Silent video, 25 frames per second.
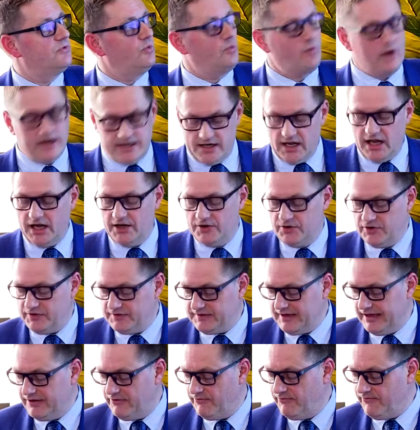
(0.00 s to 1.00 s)

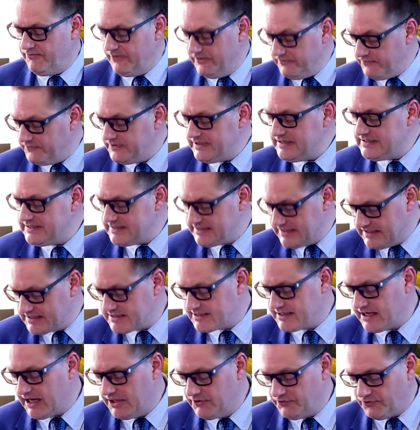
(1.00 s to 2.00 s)
156
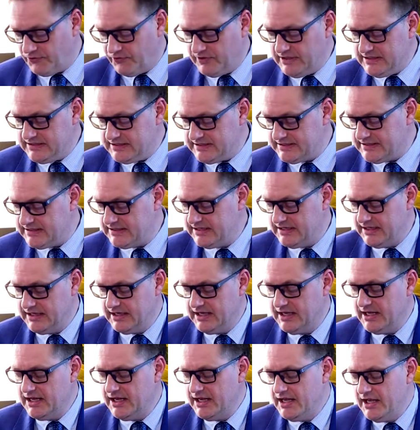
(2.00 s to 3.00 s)
countries,
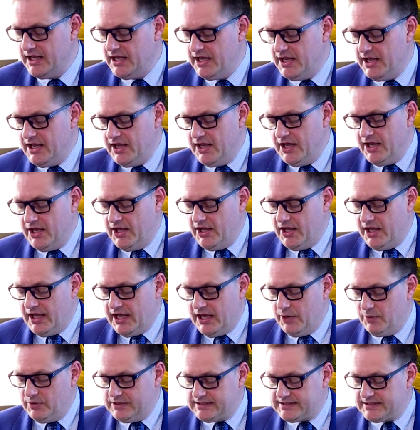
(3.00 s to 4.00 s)
I
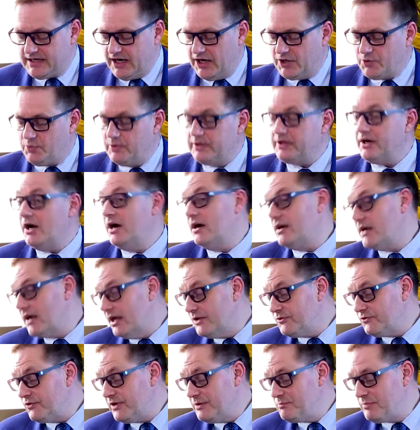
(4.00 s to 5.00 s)
will start with our
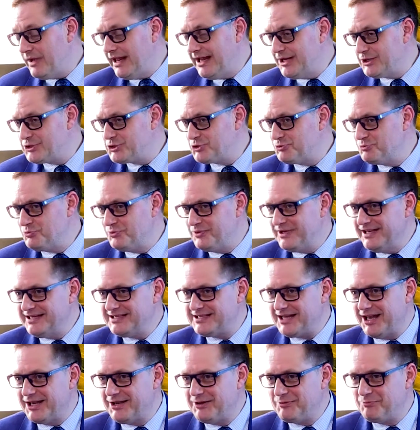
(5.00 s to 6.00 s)
country. Belgium is
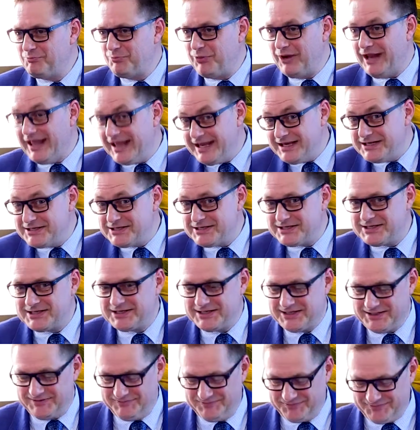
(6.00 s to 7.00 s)
on place